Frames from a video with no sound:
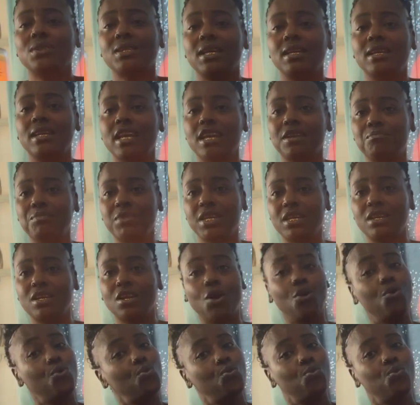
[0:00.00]
and let me
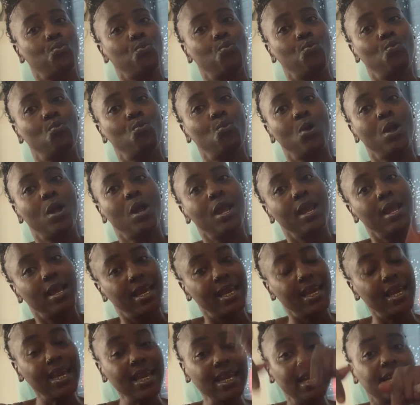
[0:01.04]
know
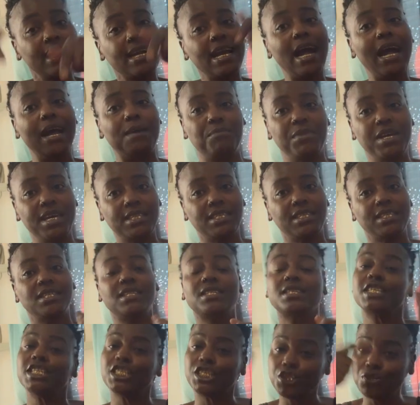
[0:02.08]
any comments.
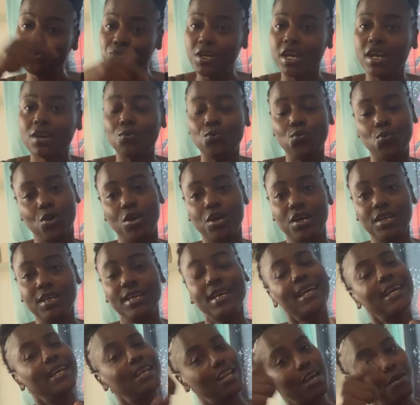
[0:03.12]
Did you get one?
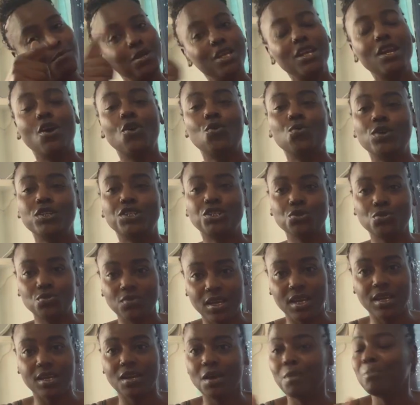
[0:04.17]
And let me know what you
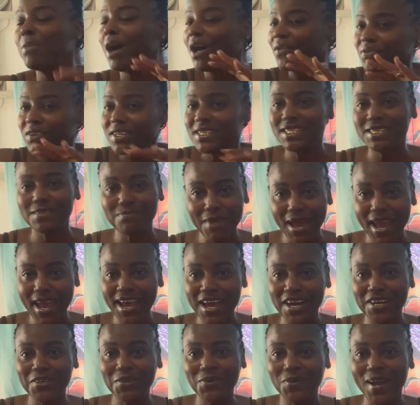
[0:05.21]
think about the
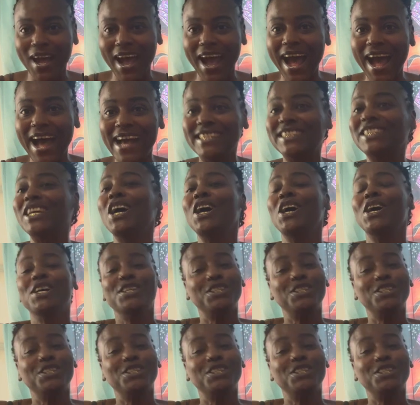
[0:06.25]
smell, you guys.